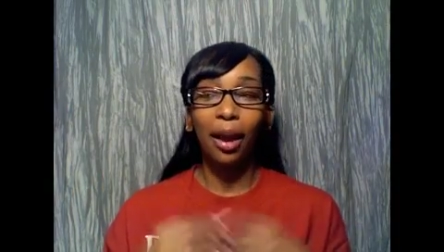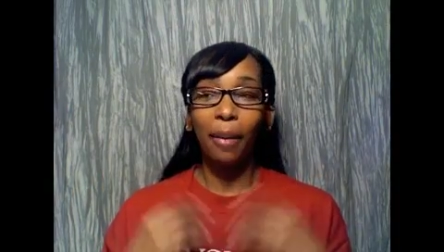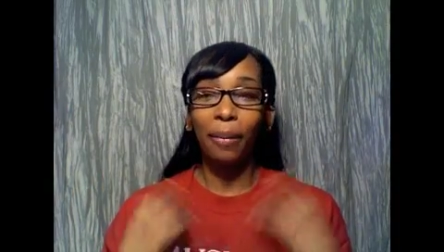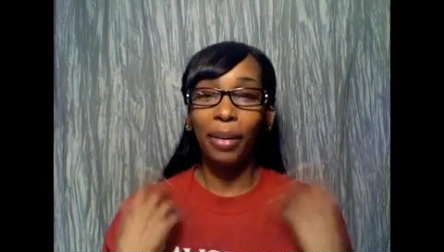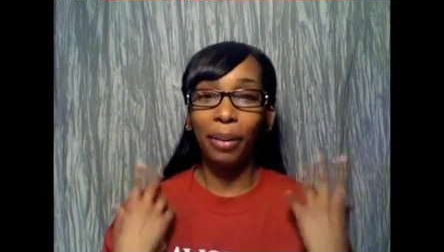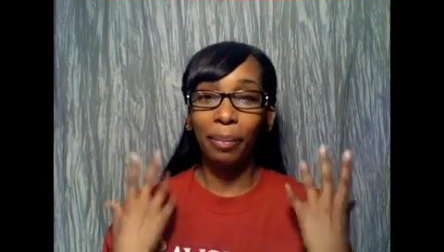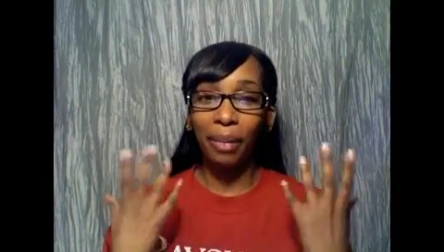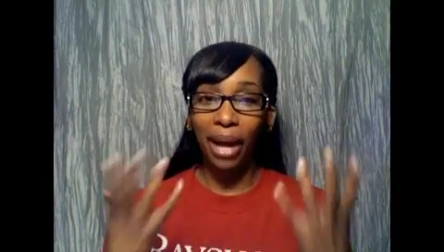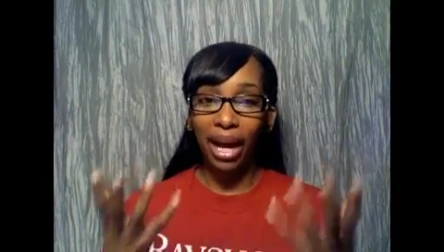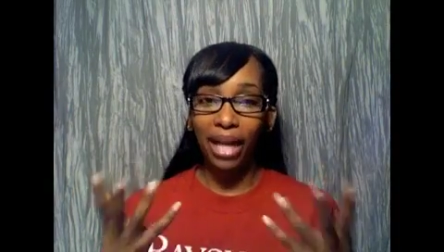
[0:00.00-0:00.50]

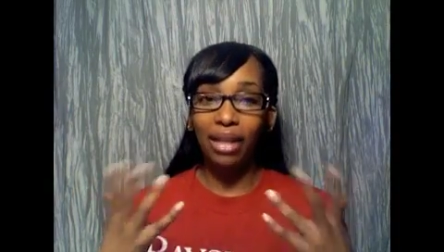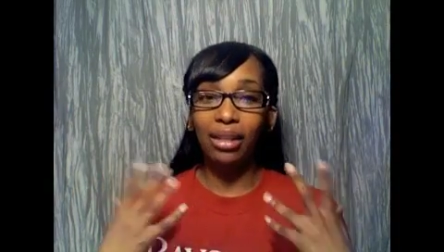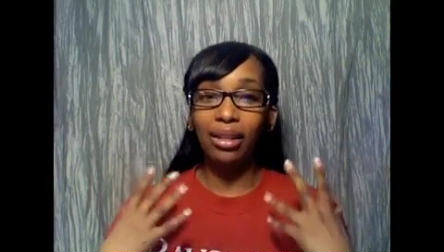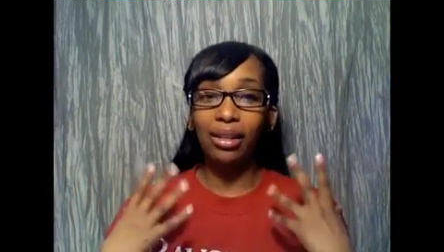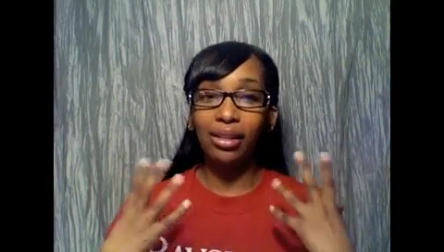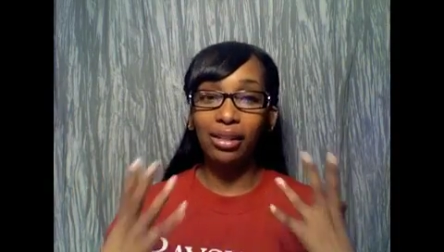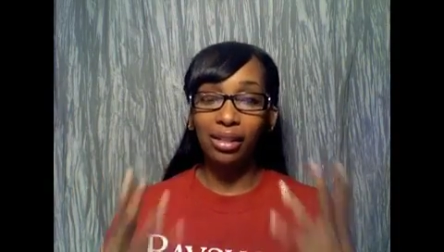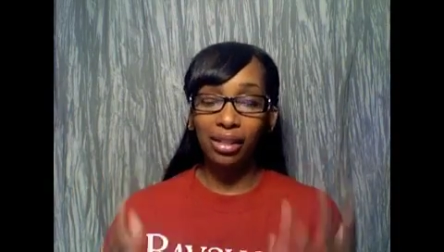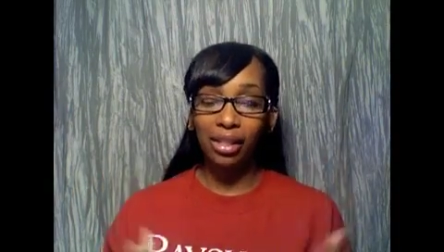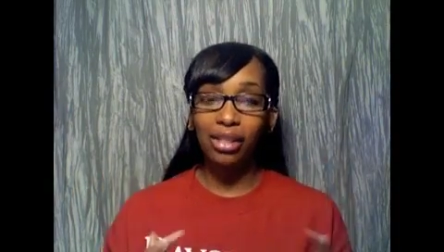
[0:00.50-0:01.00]
But by
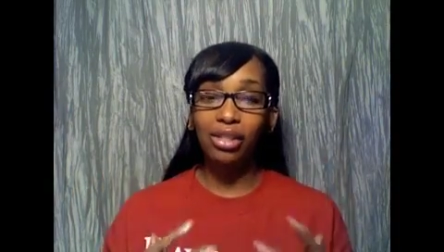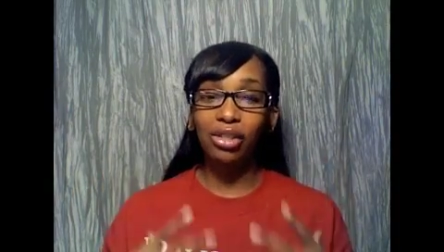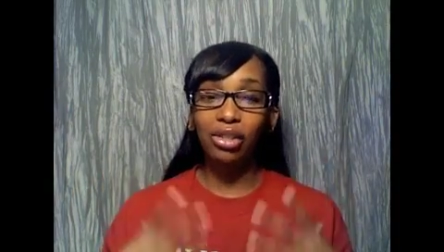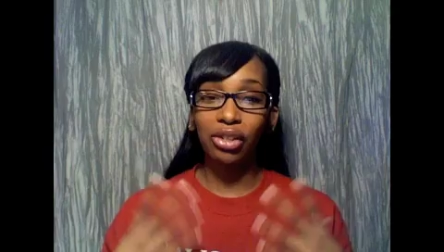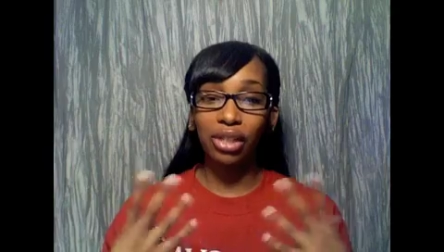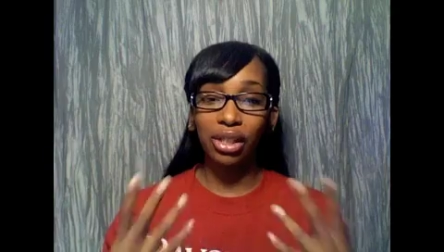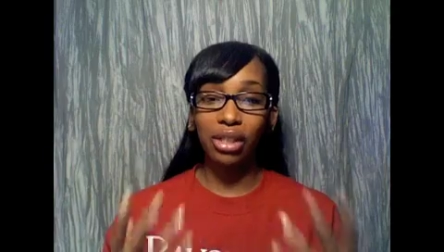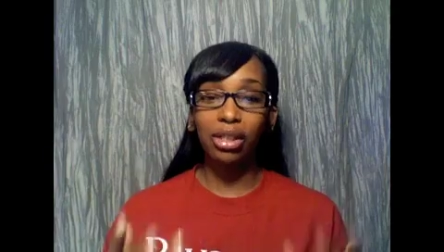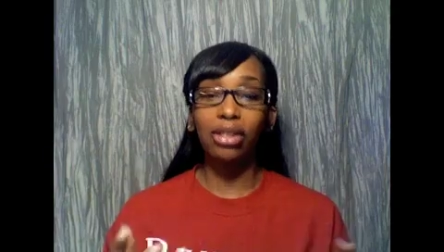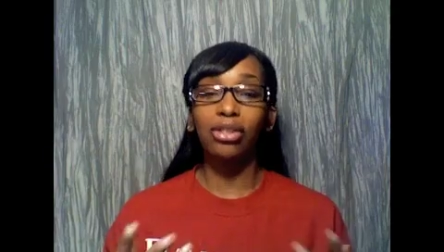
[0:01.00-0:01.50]
these sister
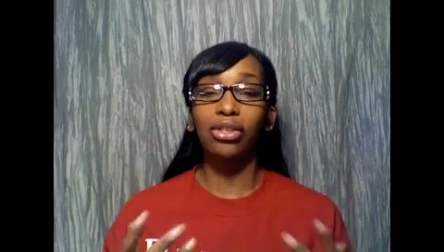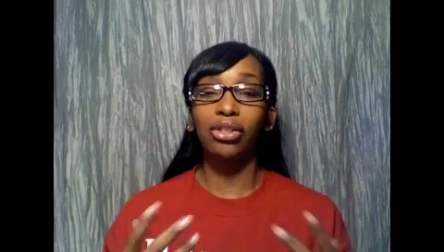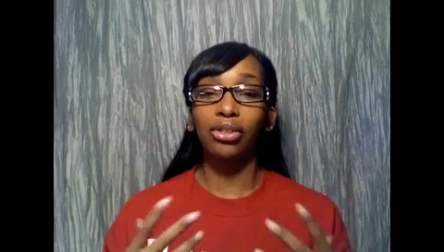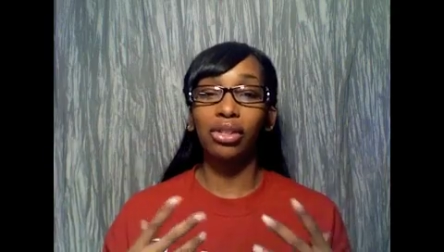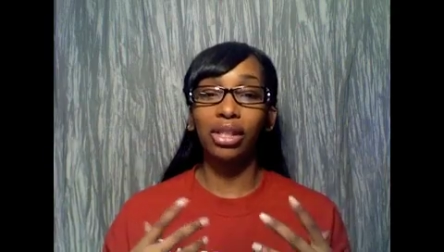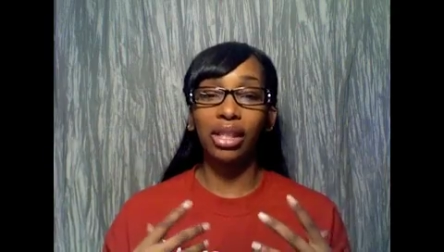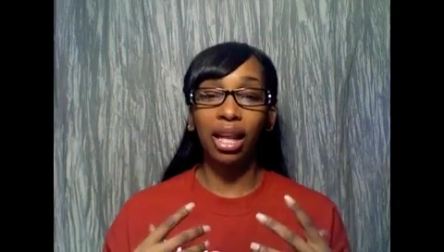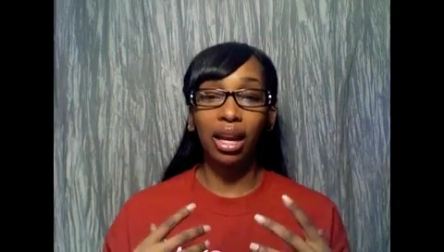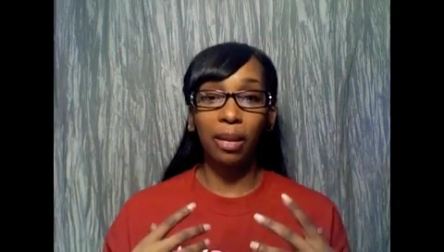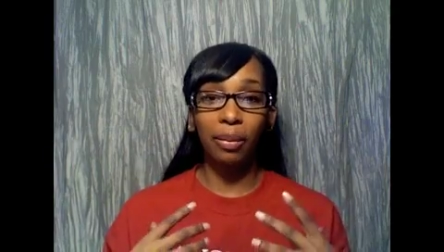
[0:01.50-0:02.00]
to sister
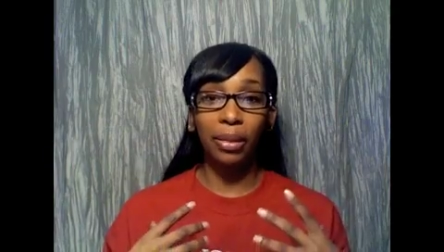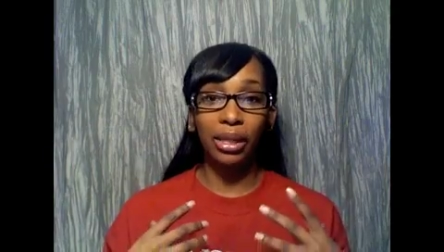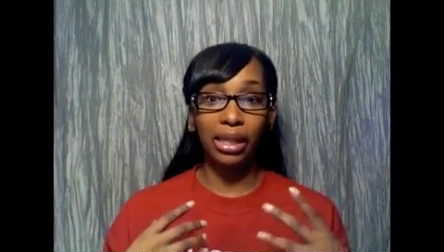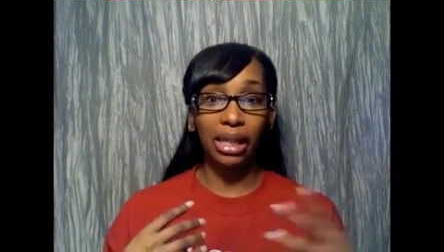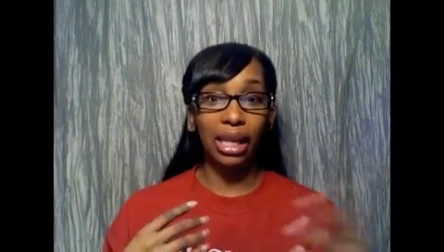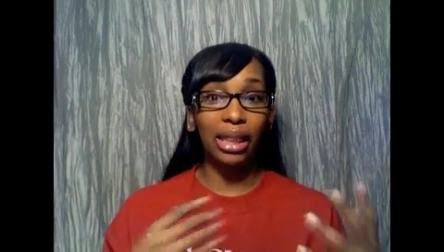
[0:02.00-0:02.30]
segments,